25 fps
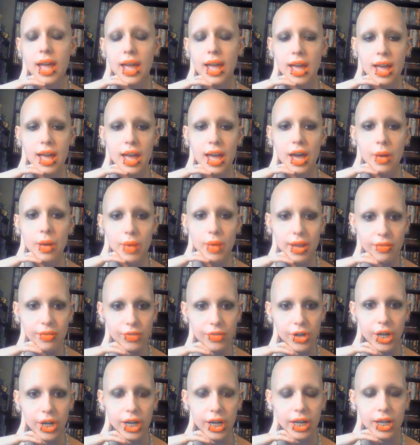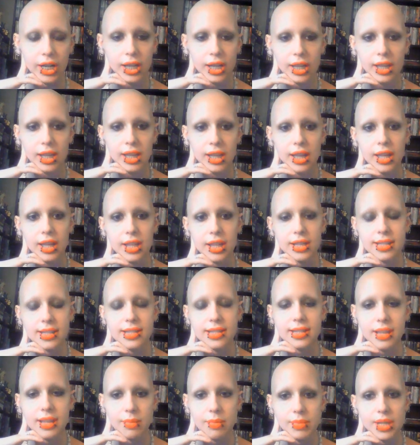However,
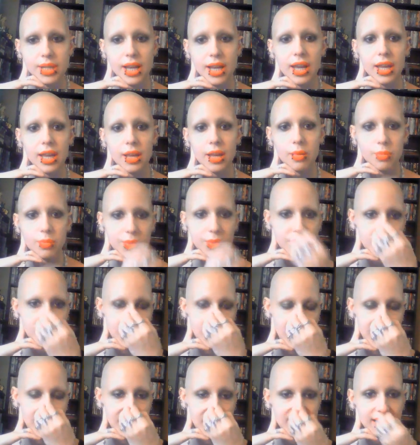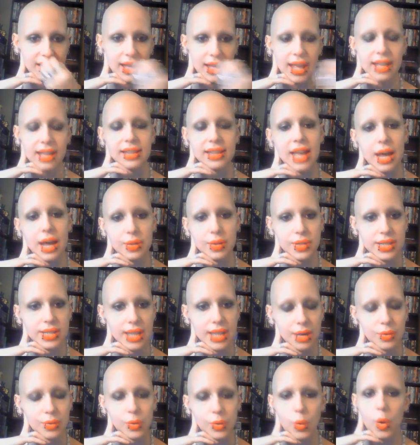sometimes a loud
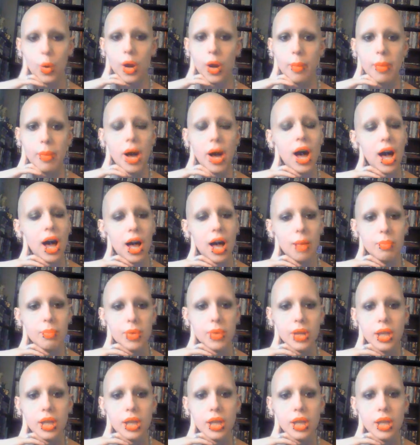sound or a pop